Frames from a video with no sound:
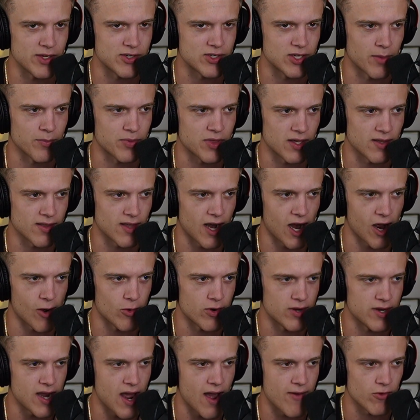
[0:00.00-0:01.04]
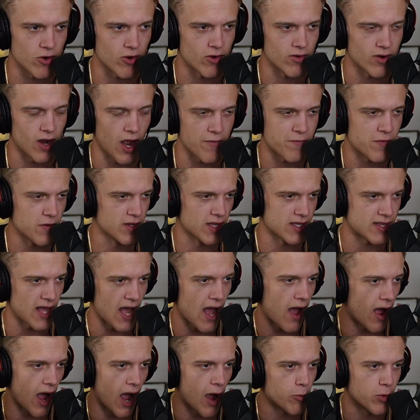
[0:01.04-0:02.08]
something that I would never. I feel like
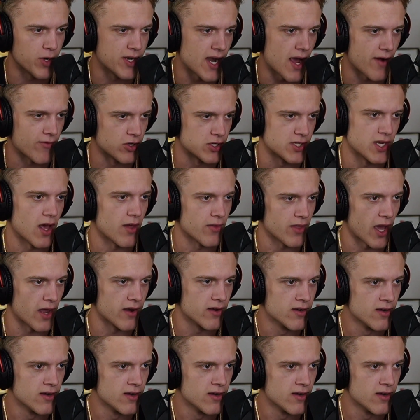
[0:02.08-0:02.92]
that I would never sell that.